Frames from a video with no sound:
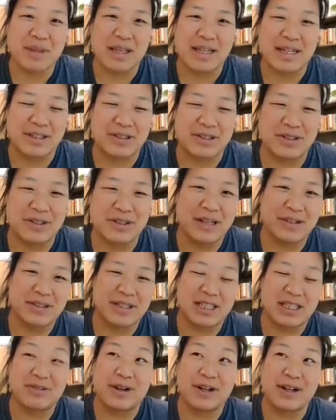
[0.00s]
And it turns out
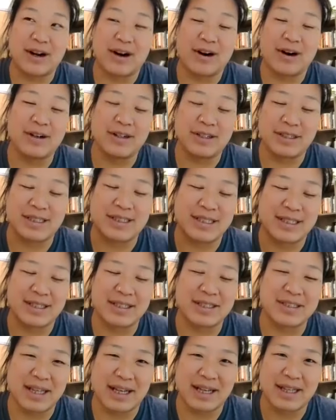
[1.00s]
that it's very hard to
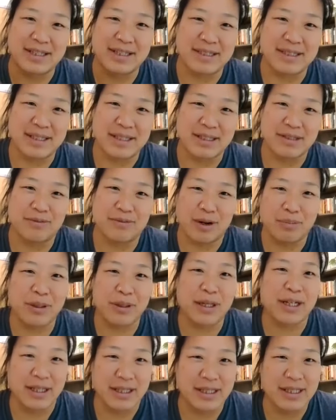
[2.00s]
synthesize these
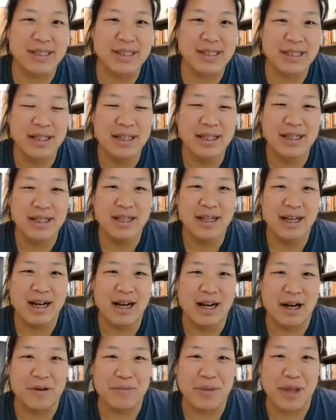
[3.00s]
replicas
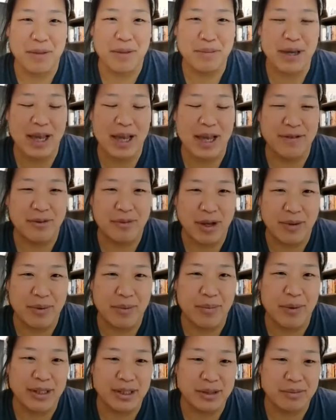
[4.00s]
that behave the way we
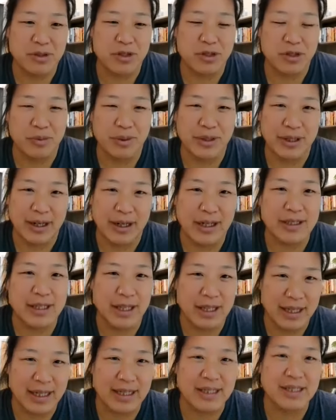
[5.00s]
want them to when they're
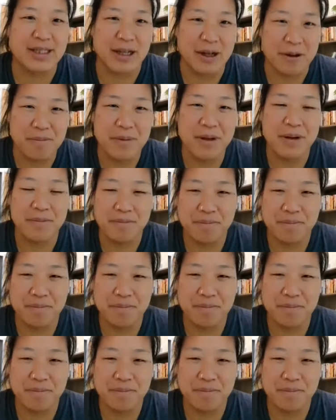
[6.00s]
outside the enzyme.